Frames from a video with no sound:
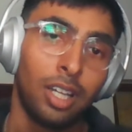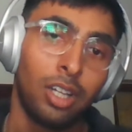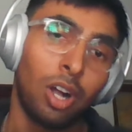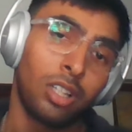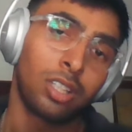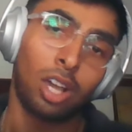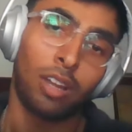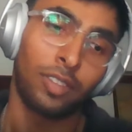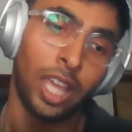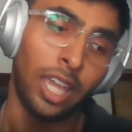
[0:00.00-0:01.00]
call sort
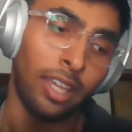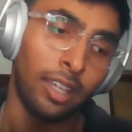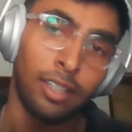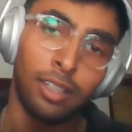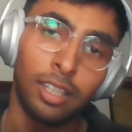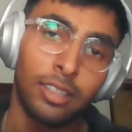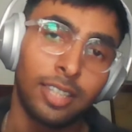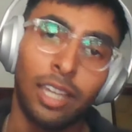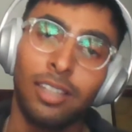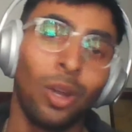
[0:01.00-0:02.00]
of thing,
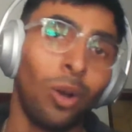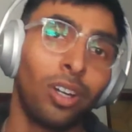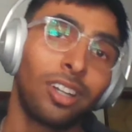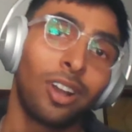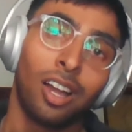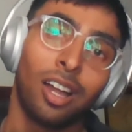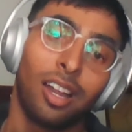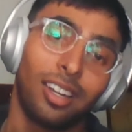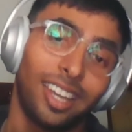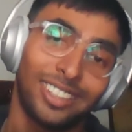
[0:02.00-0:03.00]
saying don't
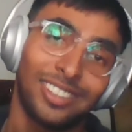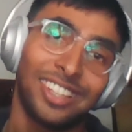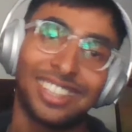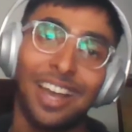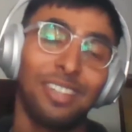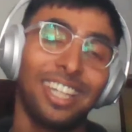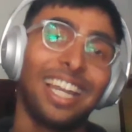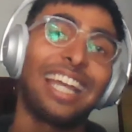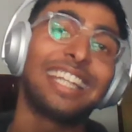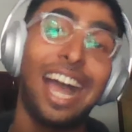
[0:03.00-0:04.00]
text me or something
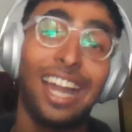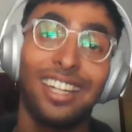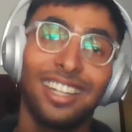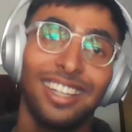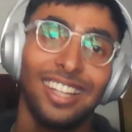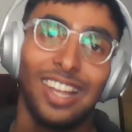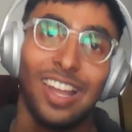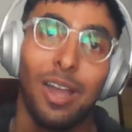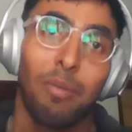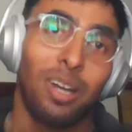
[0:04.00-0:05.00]
like that.
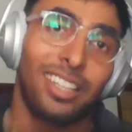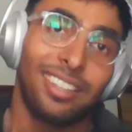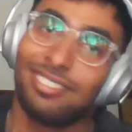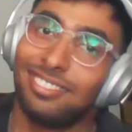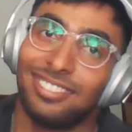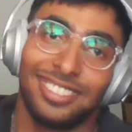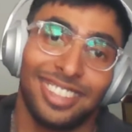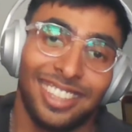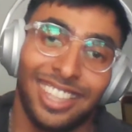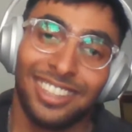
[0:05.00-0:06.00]
But
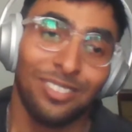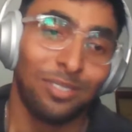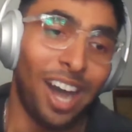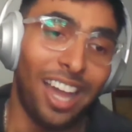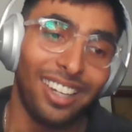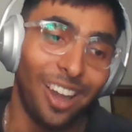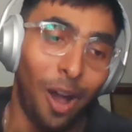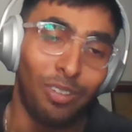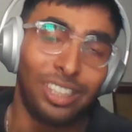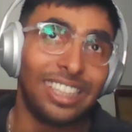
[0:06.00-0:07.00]
there's one
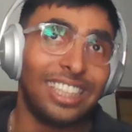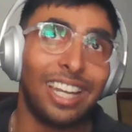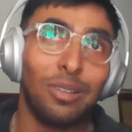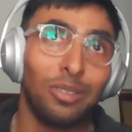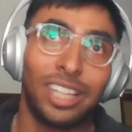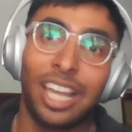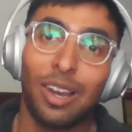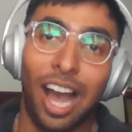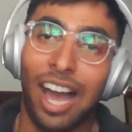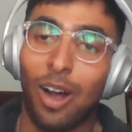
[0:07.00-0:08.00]
obviously
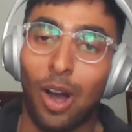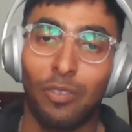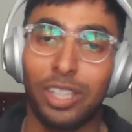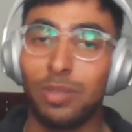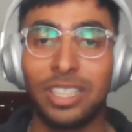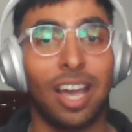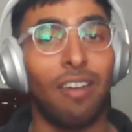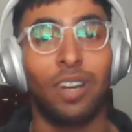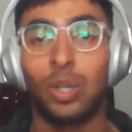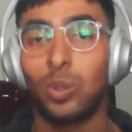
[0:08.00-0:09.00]
there'll always be
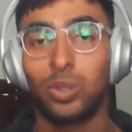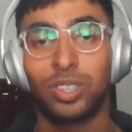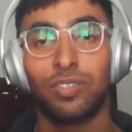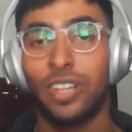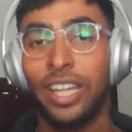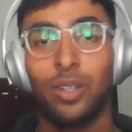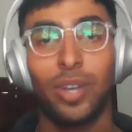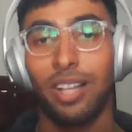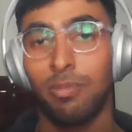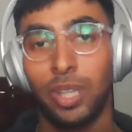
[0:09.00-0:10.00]
someone who's willing to
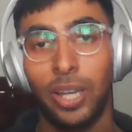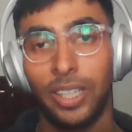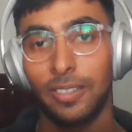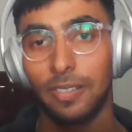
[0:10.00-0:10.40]
help you out.